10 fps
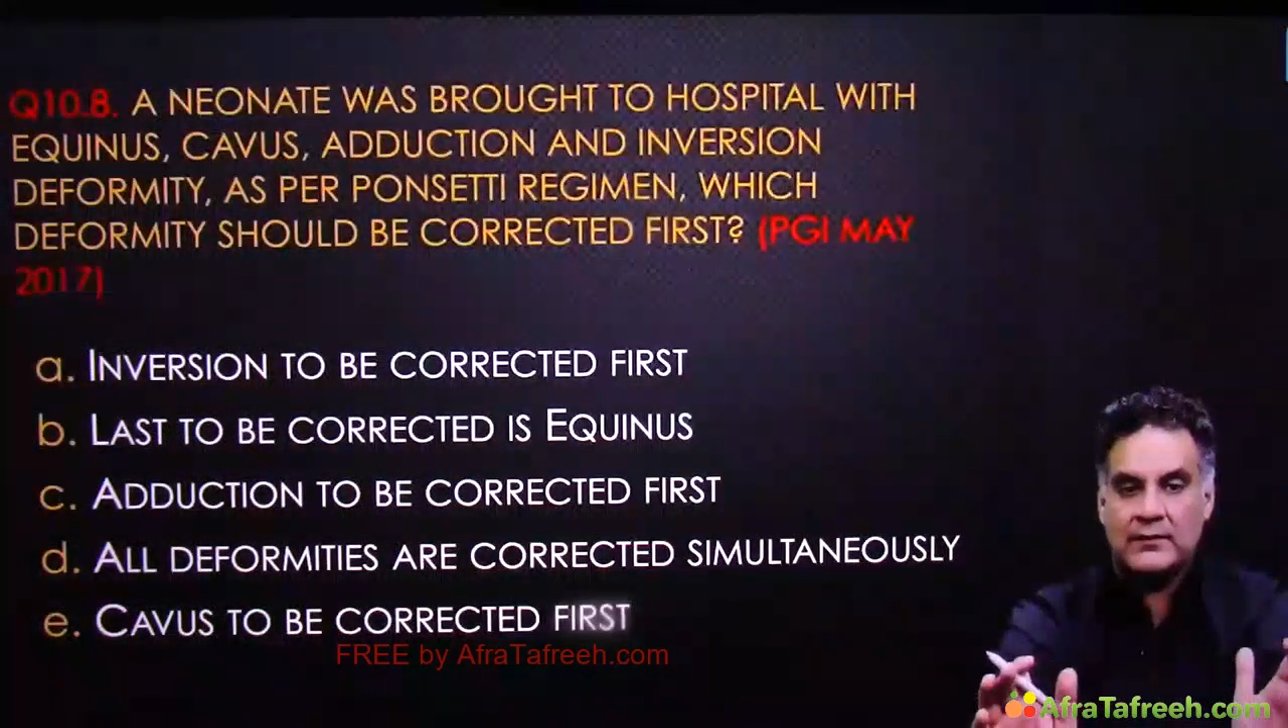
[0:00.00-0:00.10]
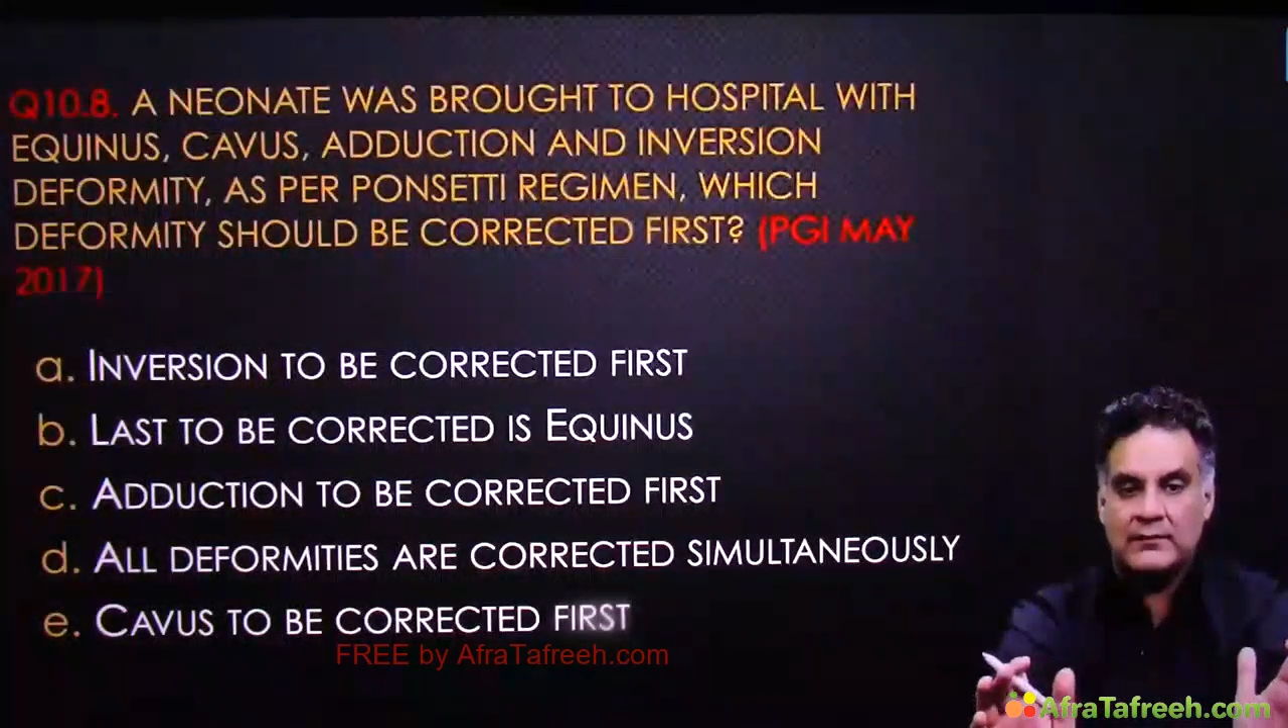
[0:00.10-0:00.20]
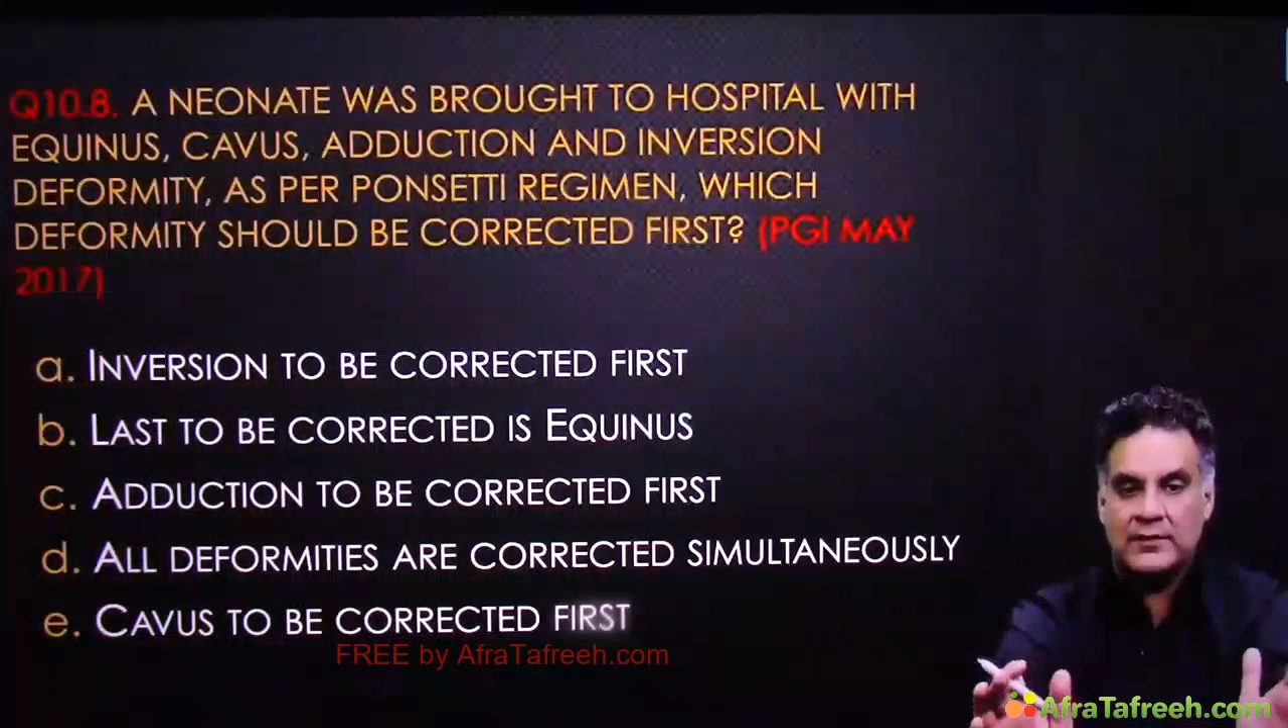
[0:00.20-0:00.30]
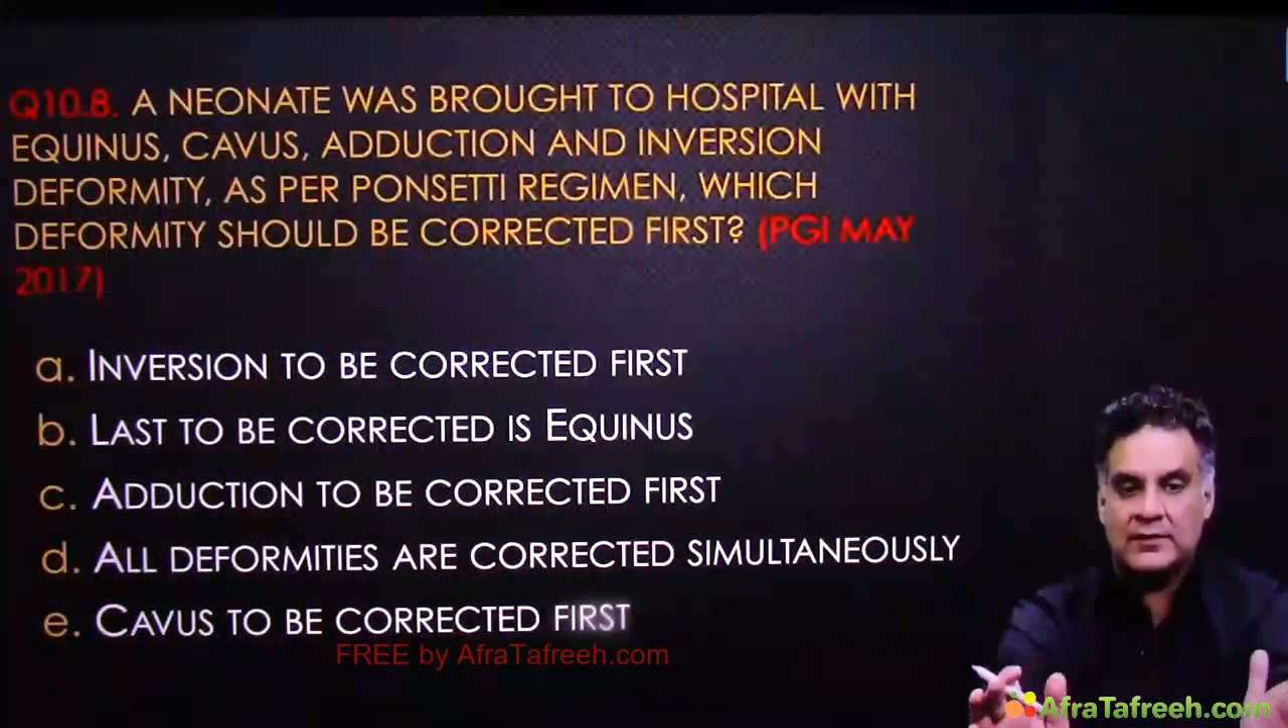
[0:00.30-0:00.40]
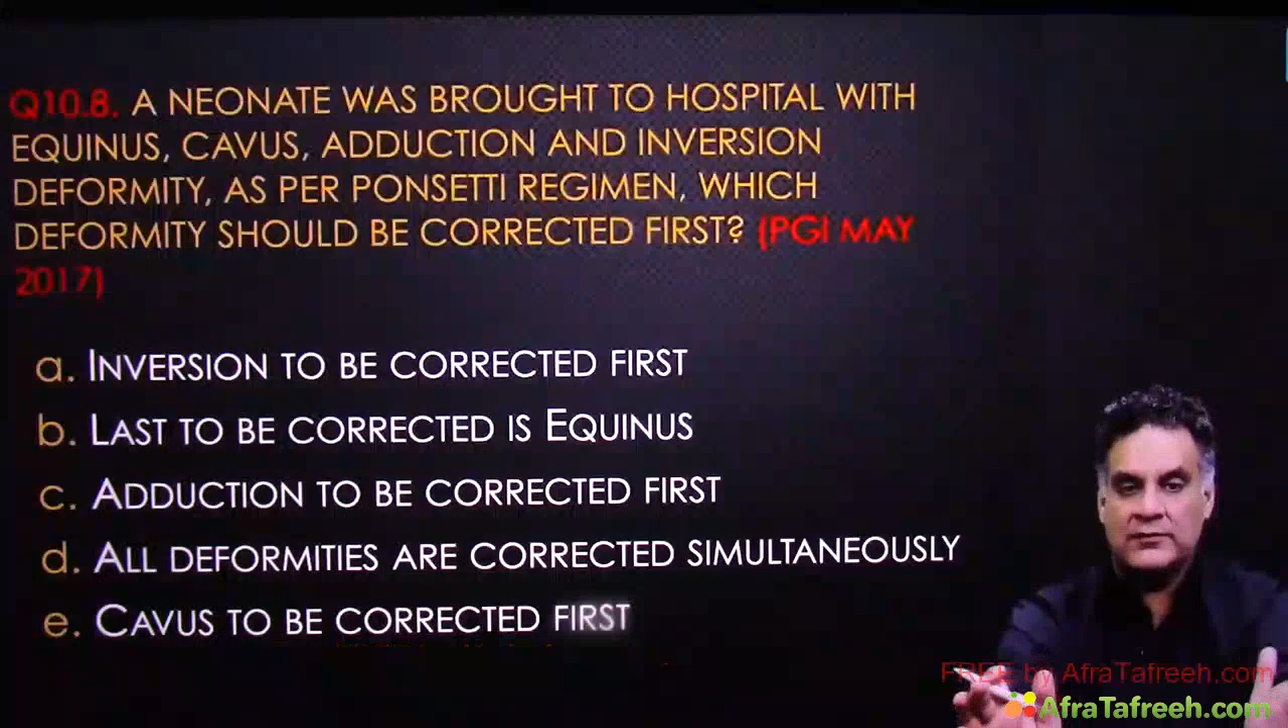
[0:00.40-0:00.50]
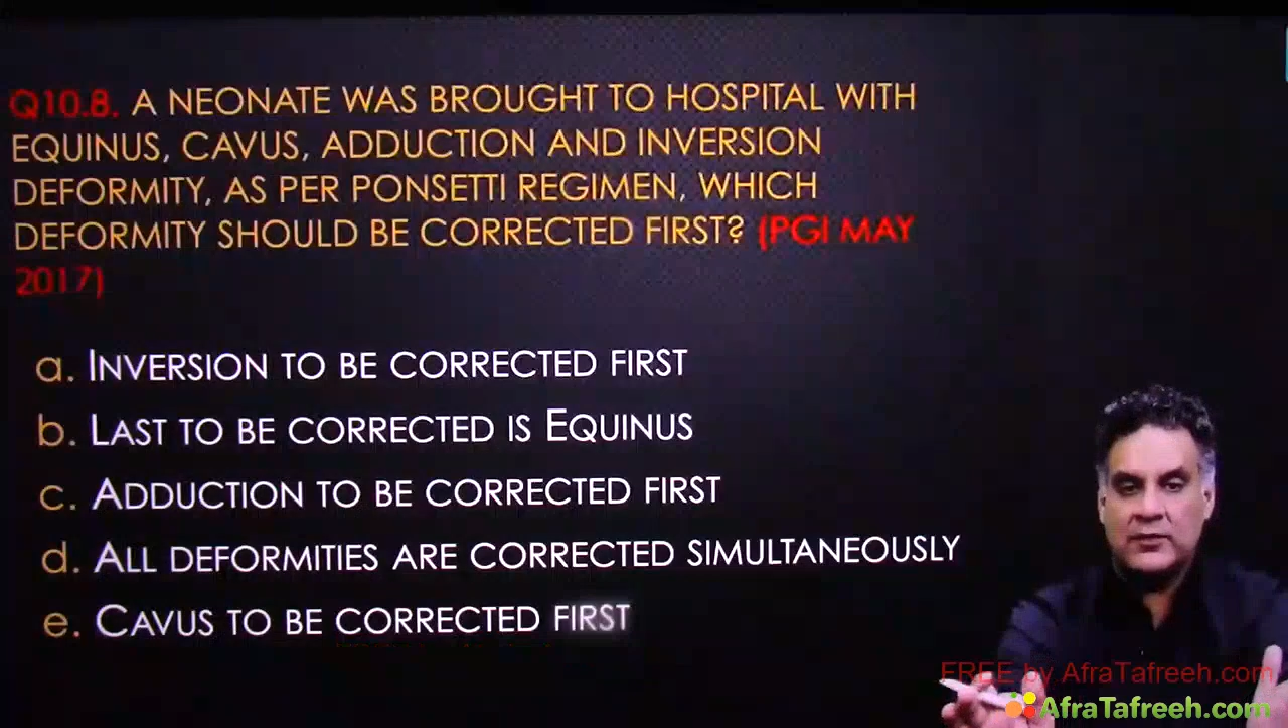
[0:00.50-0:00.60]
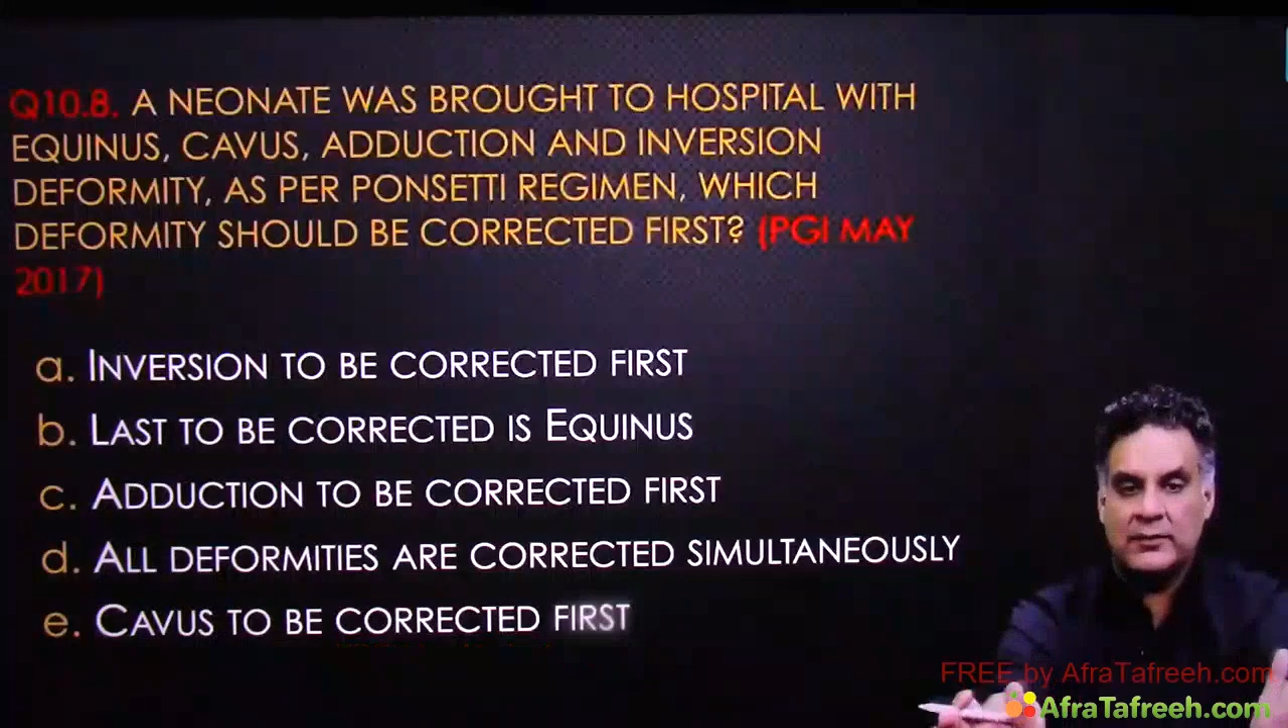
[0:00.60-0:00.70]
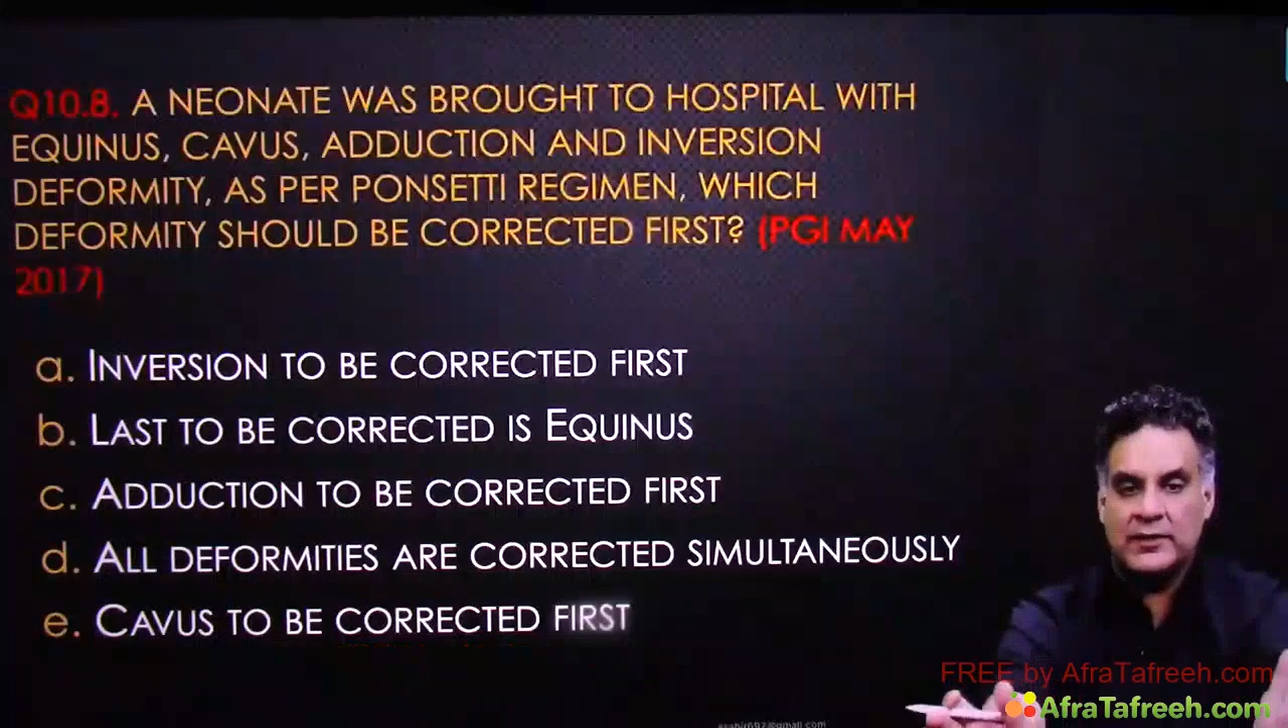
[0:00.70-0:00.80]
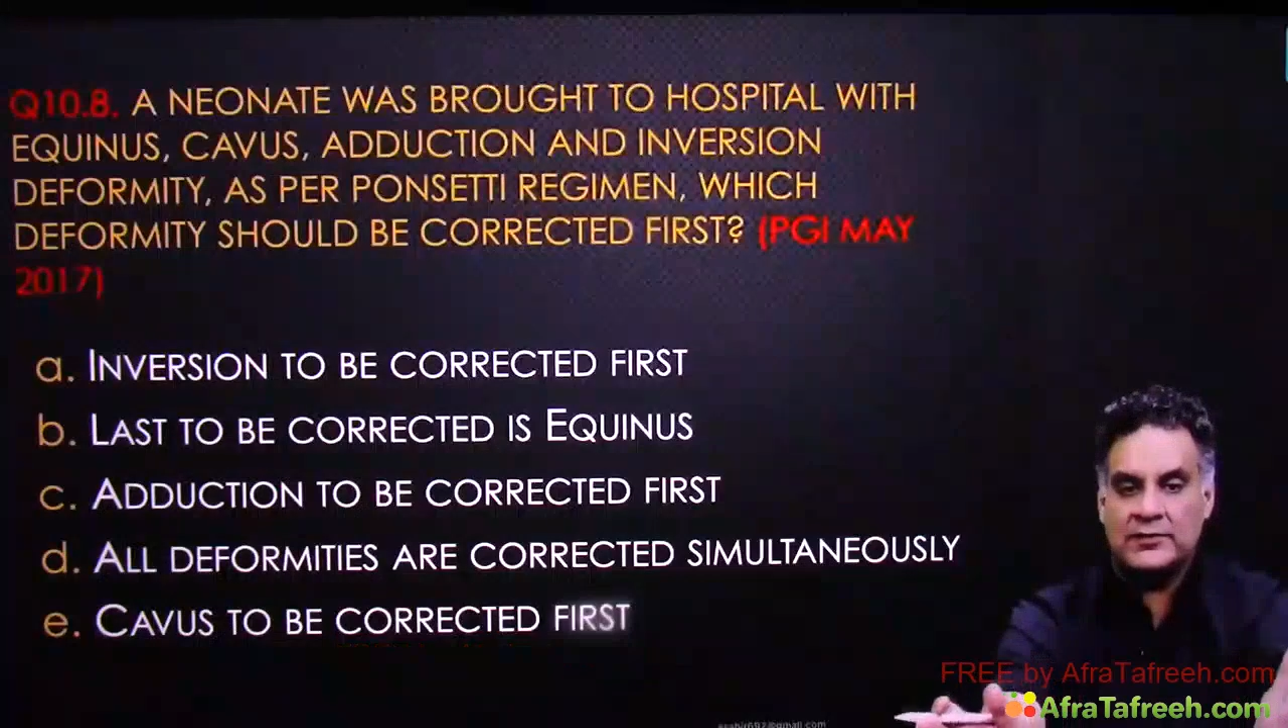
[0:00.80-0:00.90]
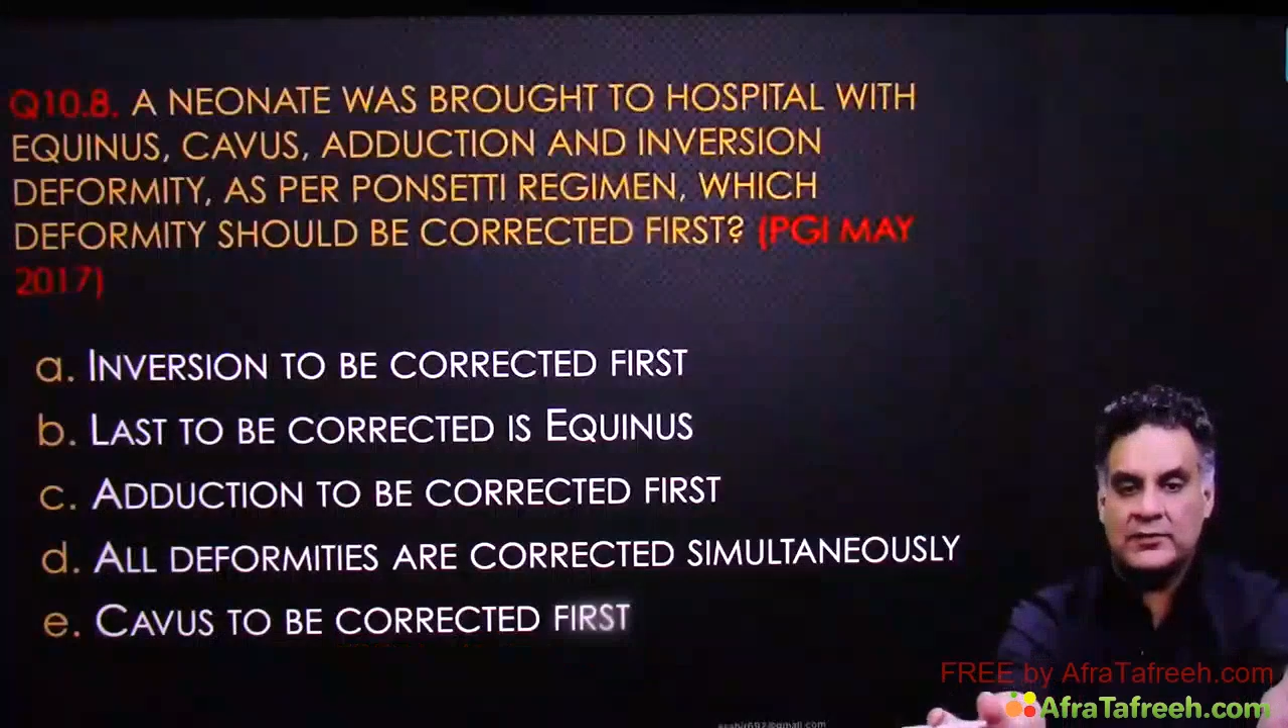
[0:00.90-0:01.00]
Which
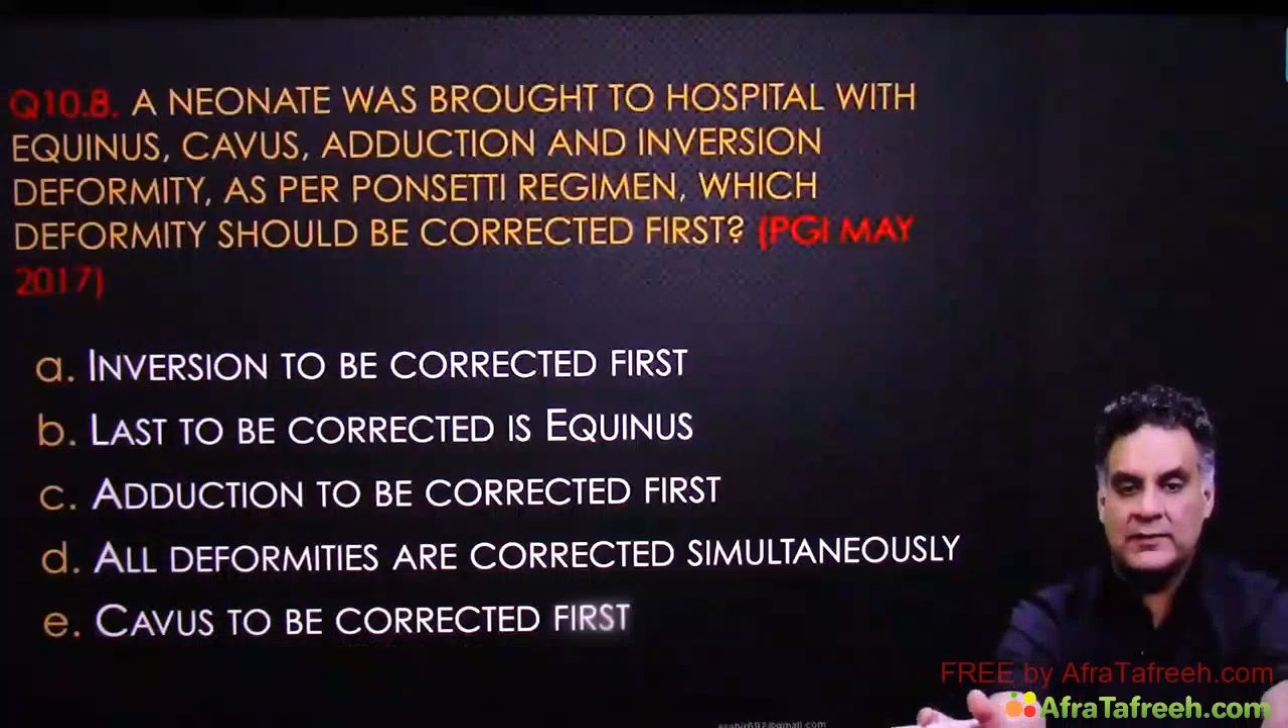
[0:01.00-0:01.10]
deformity should